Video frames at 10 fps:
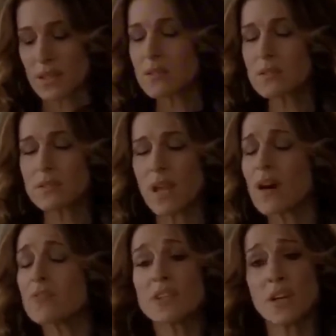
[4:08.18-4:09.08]
this
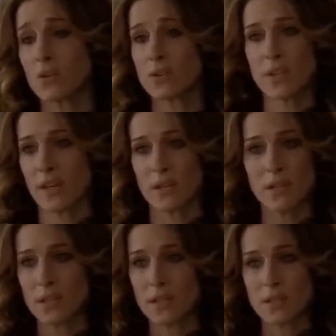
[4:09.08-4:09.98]
lovely
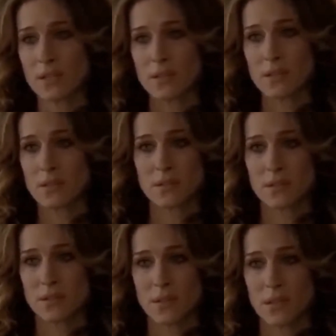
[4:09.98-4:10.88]
hotel
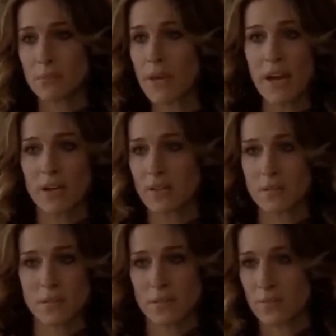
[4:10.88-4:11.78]
in
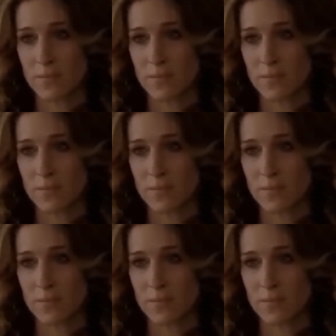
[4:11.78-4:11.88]
Paris.